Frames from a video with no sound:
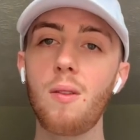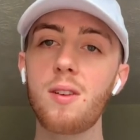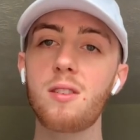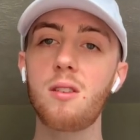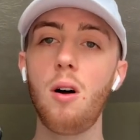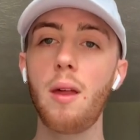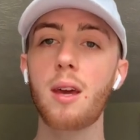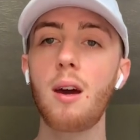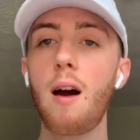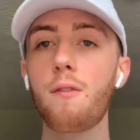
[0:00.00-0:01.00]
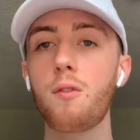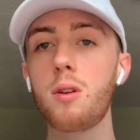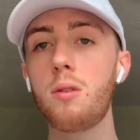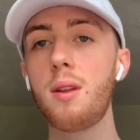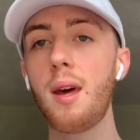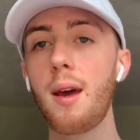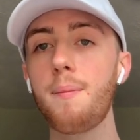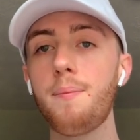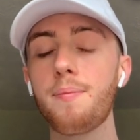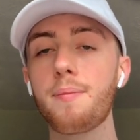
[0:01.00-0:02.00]
This is all I got for you today.
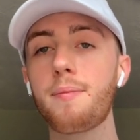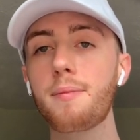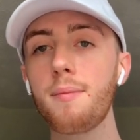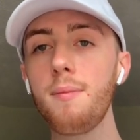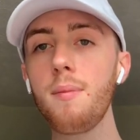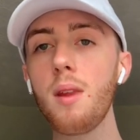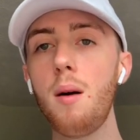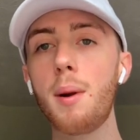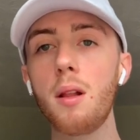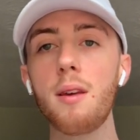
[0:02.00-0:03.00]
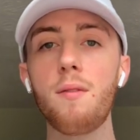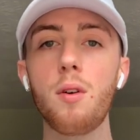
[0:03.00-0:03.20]
I'm going to leave you a